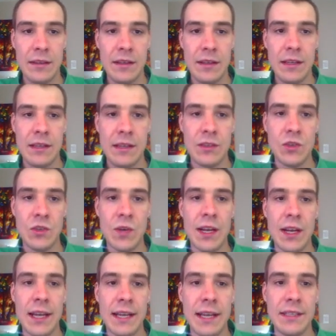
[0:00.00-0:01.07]
In a
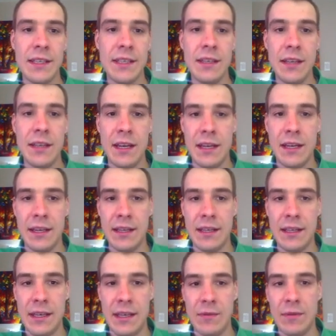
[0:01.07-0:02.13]
strong acid,
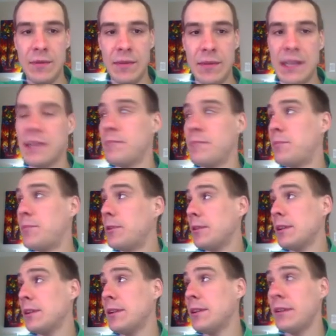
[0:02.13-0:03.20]
it can
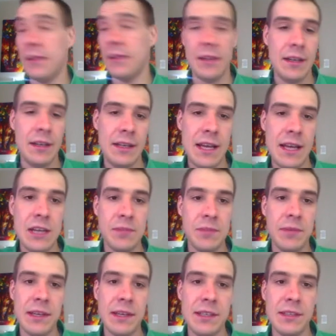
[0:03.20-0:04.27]
pull an H
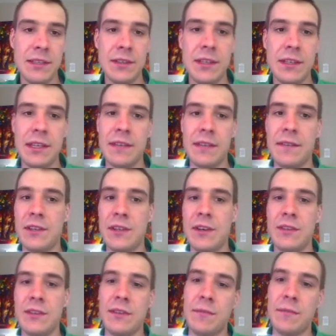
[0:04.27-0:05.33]
plus. It's already negatively
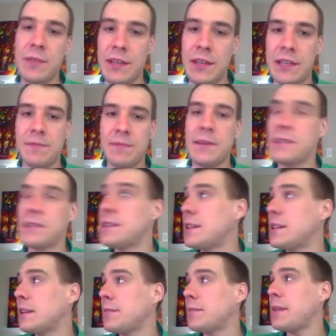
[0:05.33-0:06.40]
charged, so it'll pull an H plus.
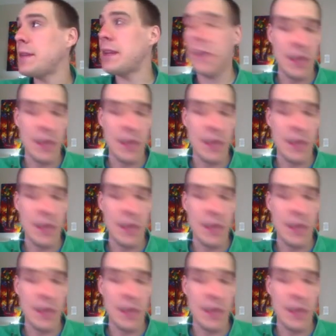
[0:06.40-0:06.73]
It'll make